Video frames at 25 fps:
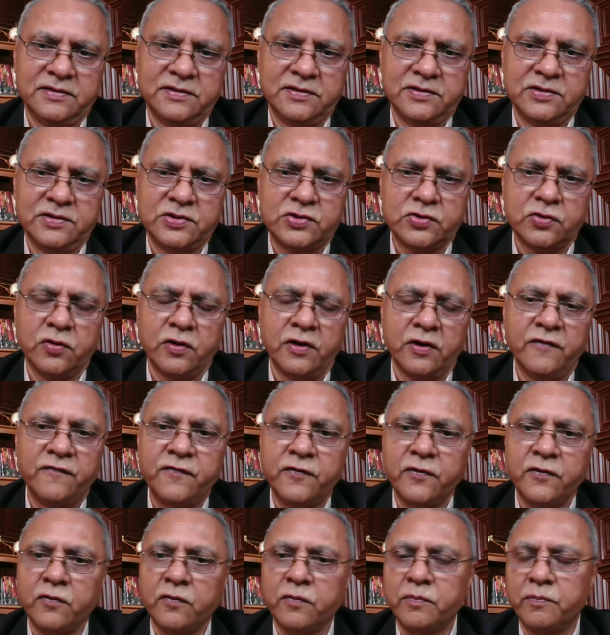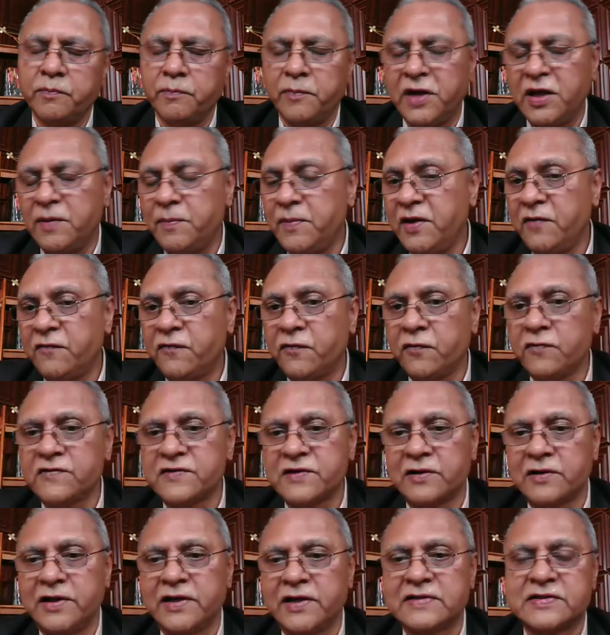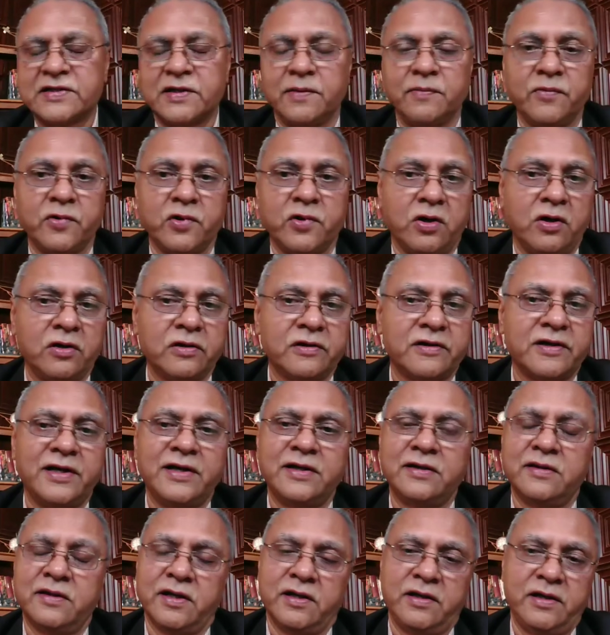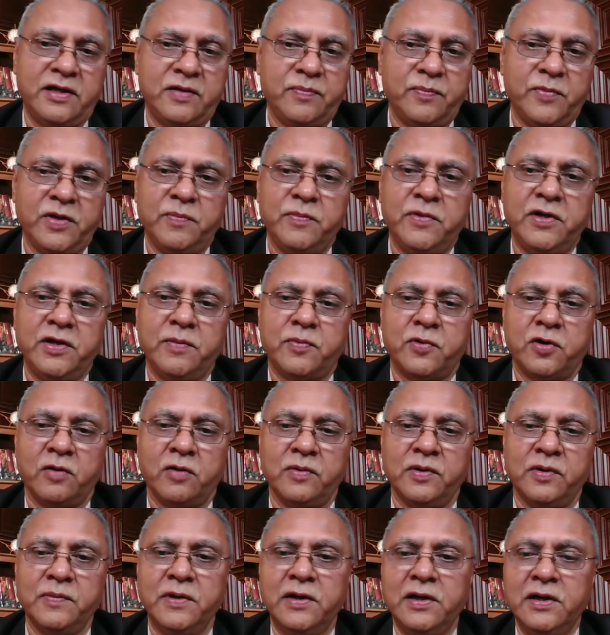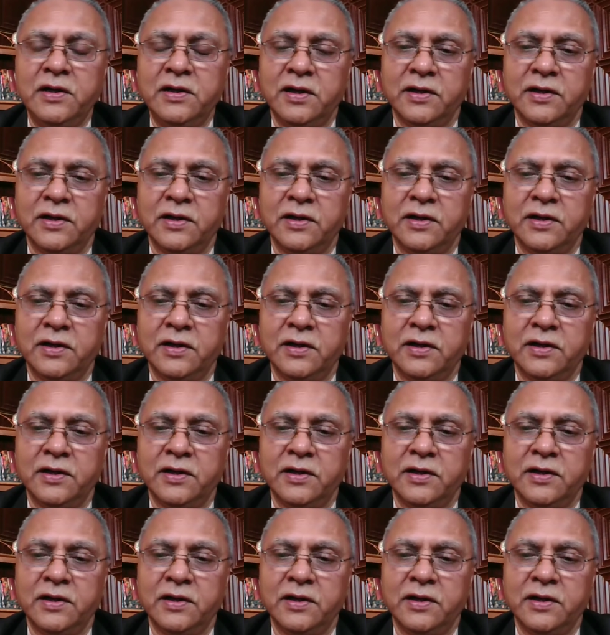So if you select some wrong trait, then it may be a problem.